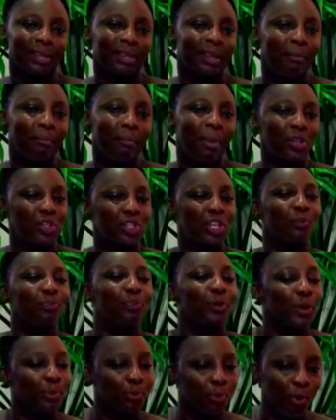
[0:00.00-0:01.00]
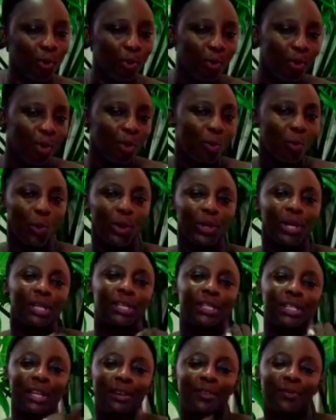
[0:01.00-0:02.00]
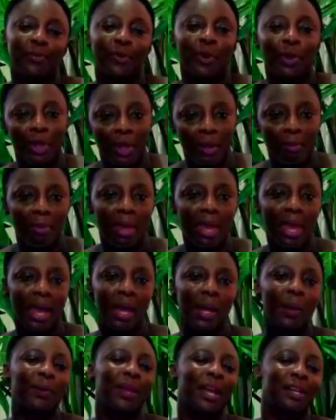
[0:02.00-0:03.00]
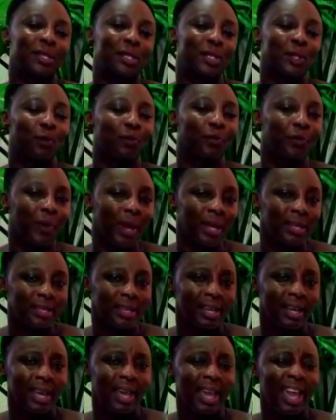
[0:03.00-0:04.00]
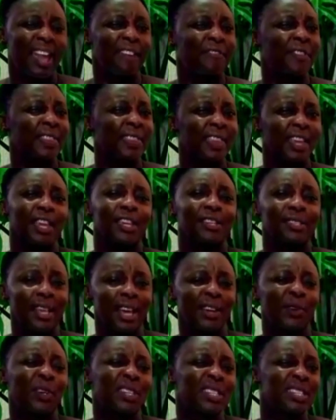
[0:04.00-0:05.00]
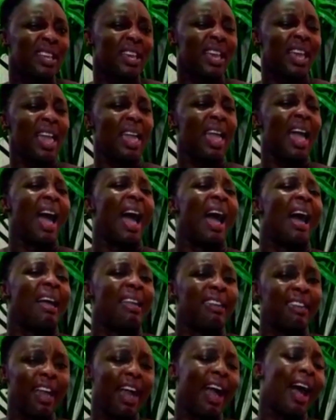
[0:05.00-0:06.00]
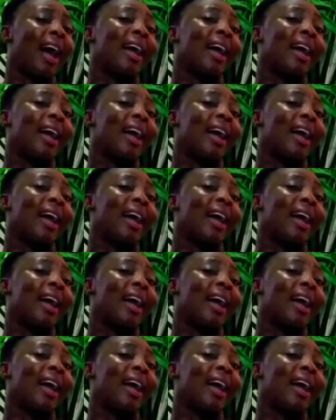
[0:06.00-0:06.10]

They're mentioning people, what they did for him, how he has suffered. Everything he said was, I.